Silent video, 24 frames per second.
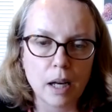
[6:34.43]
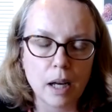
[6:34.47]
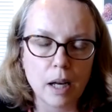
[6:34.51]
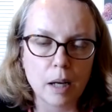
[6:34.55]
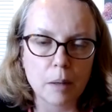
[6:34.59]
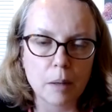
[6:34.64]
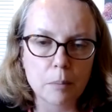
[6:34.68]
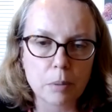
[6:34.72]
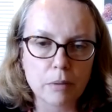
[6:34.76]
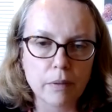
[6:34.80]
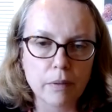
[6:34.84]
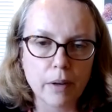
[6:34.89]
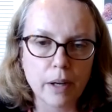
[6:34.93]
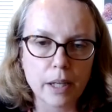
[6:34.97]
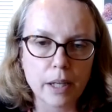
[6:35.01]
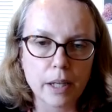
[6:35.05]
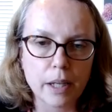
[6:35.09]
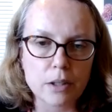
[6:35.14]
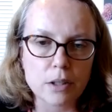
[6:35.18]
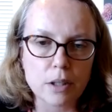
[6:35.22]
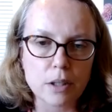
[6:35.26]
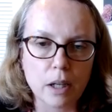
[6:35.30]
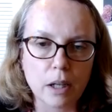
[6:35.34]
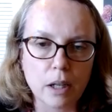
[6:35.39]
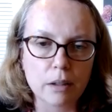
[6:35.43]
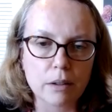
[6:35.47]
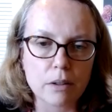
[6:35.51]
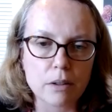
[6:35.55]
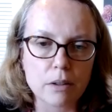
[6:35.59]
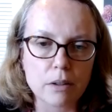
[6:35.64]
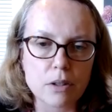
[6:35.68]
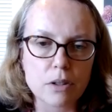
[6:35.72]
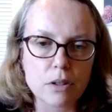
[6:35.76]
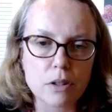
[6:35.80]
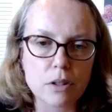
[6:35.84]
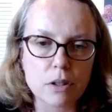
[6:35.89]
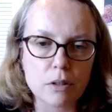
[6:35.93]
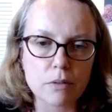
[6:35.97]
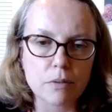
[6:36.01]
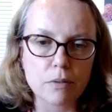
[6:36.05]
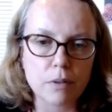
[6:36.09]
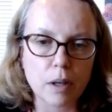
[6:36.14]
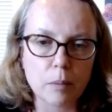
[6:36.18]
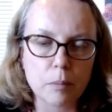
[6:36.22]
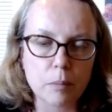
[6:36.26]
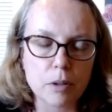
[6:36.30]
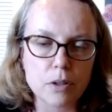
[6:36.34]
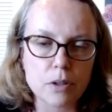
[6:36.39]
providing dollars to
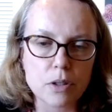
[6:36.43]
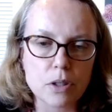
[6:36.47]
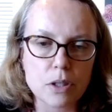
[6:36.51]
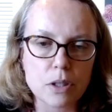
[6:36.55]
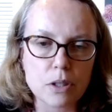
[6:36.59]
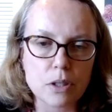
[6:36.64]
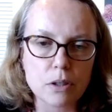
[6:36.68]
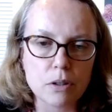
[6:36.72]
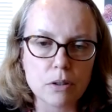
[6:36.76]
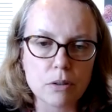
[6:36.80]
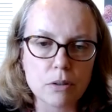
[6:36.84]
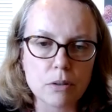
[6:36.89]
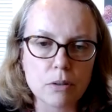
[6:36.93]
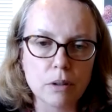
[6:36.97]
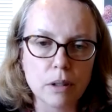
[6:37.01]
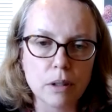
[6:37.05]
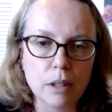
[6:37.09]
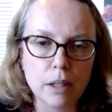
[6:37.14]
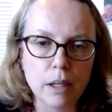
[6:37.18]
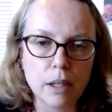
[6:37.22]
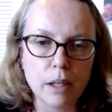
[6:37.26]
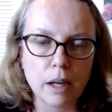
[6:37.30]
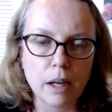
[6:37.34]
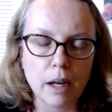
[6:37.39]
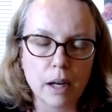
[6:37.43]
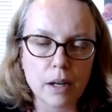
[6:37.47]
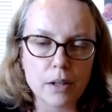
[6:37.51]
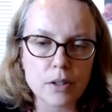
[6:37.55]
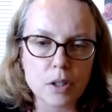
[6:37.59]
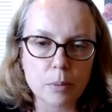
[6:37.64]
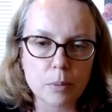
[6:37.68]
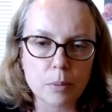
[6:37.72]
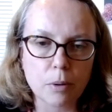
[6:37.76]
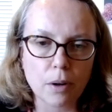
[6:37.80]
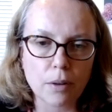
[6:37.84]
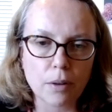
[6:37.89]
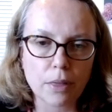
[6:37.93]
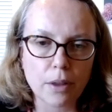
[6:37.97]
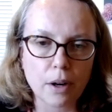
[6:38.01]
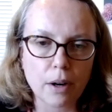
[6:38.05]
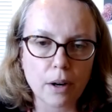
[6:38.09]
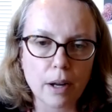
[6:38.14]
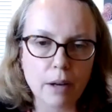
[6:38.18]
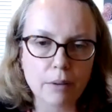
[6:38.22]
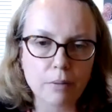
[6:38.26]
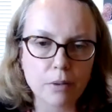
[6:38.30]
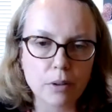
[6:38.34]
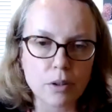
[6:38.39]
farmers to support their
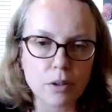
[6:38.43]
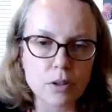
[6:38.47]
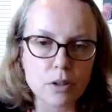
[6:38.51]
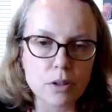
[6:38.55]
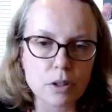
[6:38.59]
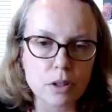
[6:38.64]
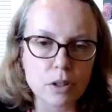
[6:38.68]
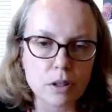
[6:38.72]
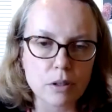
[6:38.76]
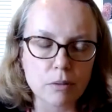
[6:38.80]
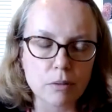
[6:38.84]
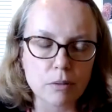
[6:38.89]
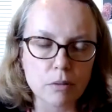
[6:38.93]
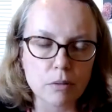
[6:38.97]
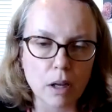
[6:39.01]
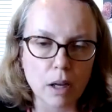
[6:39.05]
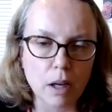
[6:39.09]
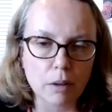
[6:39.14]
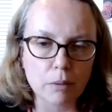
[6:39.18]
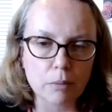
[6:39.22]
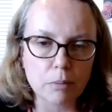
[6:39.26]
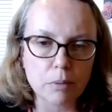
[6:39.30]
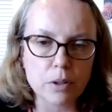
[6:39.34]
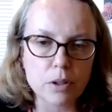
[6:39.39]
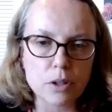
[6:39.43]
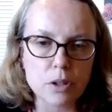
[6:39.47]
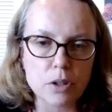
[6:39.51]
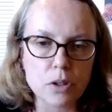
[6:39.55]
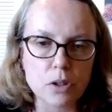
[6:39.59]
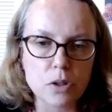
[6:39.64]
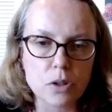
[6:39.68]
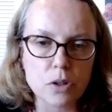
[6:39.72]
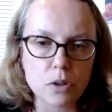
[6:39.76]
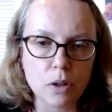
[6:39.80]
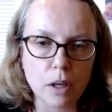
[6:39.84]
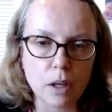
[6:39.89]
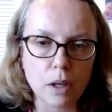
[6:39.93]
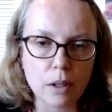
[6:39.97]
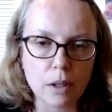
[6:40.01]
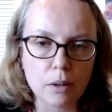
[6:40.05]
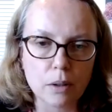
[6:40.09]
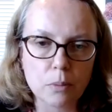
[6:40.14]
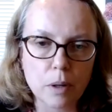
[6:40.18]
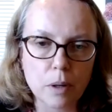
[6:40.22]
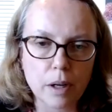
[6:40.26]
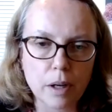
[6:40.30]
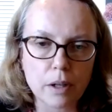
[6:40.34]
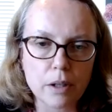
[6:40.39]
efforts to reduce
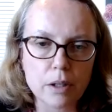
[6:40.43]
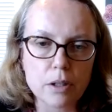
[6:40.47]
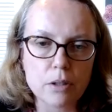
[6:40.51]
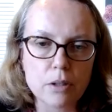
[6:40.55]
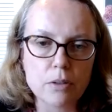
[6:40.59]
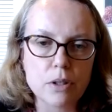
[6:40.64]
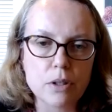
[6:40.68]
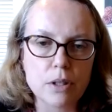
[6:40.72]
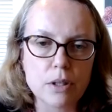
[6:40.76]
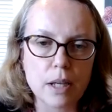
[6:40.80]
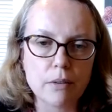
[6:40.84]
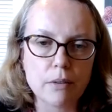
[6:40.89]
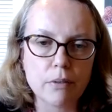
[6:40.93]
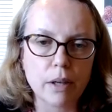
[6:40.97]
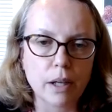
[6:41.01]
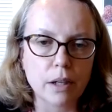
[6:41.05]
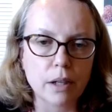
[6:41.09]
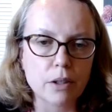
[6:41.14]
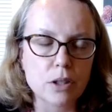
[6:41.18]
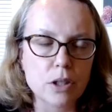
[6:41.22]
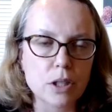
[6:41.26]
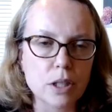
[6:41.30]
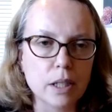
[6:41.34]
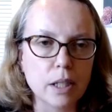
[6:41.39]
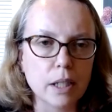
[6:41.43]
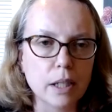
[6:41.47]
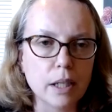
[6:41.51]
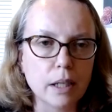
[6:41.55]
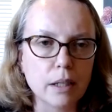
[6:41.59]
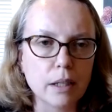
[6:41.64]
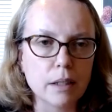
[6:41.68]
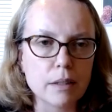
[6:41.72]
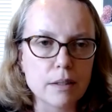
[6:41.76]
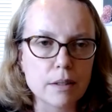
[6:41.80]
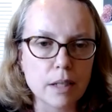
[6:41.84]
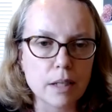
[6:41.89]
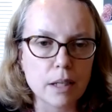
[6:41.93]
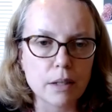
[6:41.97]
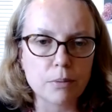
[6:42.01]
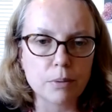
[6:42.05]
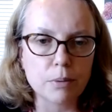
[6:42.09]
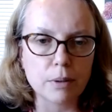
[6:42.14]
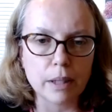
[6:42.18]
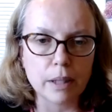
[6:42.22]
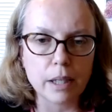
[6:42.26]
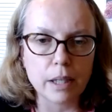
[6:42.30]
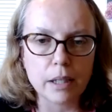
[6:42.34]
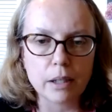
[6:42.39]
water use, save energy, and save
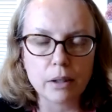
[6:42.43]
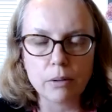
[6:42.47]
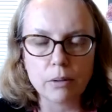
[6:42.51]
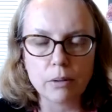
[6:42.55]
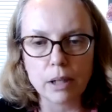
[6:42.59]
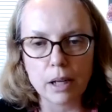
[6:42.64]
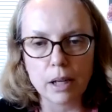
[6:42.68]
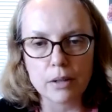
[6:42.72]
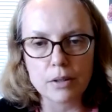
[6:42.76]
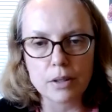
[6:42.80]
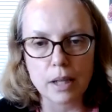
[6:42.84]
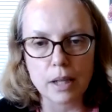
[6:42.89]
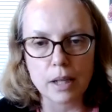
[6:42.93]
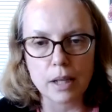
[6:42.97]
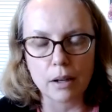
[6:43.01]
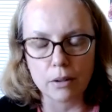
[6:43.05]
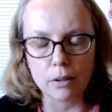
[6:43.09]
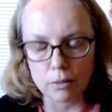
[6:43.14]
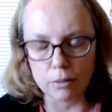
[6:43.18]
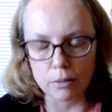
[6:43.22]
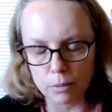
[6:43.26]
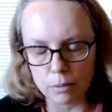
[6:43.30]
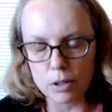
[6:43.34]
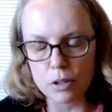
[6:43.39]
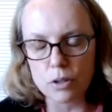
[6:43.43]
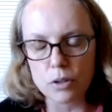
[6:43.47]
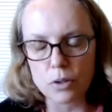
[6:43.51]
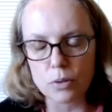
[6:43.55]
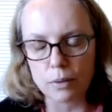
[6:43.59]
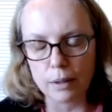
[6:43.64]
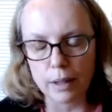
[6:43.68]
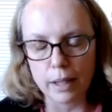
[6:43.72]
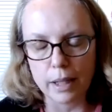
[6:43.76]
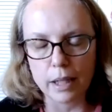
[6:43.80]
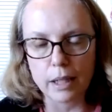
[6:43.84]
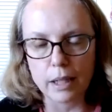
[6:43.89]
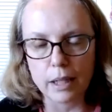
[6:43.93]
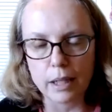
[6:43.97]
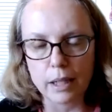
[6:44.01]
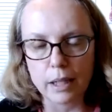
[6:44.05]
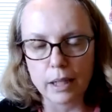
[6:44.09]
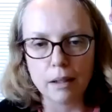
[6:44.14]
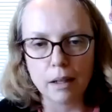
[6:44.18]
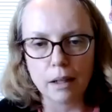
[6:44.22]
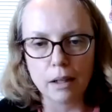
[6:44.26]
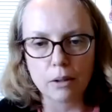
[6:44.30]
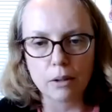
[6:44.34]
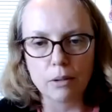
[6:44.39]
related reduce related
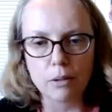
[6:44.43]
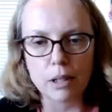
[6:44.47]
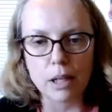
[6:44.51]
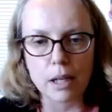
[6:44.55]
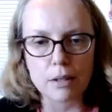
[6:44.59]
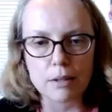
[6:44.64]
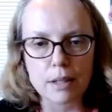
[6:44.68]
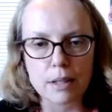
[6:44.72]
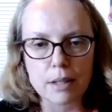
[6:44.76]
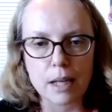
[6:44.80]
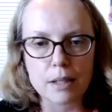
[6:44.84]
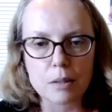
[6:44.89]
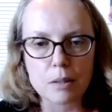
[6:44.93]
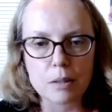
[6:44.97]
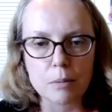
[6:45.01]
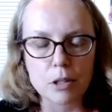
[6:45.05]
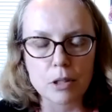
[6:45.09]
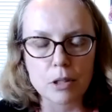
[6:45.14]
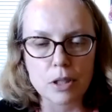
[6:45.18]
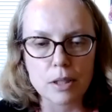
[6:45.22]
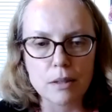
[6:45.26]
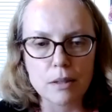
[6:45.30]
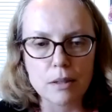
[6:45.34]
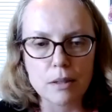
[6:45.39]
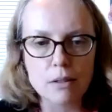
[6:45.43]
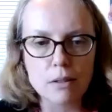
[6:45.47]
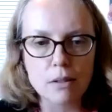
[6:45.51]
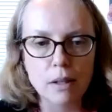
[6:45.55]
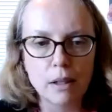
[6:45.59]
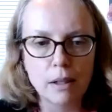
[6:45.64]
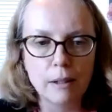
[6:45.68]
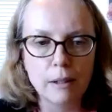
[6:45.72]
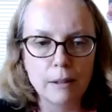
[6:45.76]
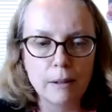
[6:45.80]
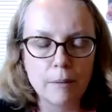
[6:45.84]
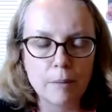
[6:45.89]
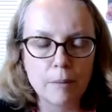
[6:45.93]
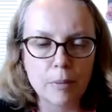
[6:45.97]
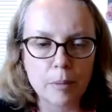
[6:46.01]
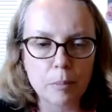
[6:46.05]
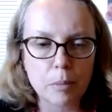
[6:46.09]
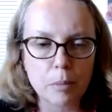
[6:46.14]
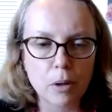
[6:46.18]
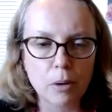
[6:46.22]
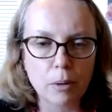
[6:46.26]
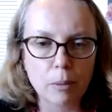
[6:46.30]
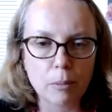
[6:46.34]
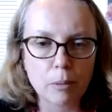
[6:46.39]
greenhouse gas emissions,
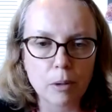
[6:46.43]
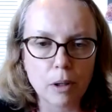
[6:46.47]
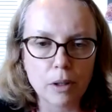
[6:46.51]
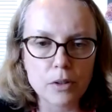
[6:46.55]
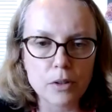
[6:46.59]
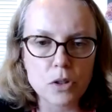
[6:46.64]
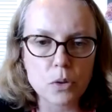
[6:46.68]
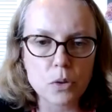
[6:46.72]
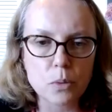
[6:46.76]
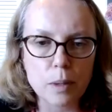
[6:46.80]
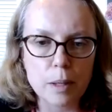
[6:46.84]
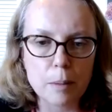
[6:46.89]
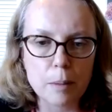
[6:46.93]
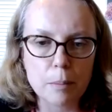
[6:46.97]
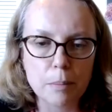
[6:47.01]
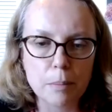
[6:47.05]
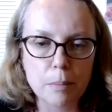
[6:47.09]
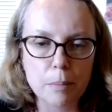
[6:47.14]
program called SWEEP.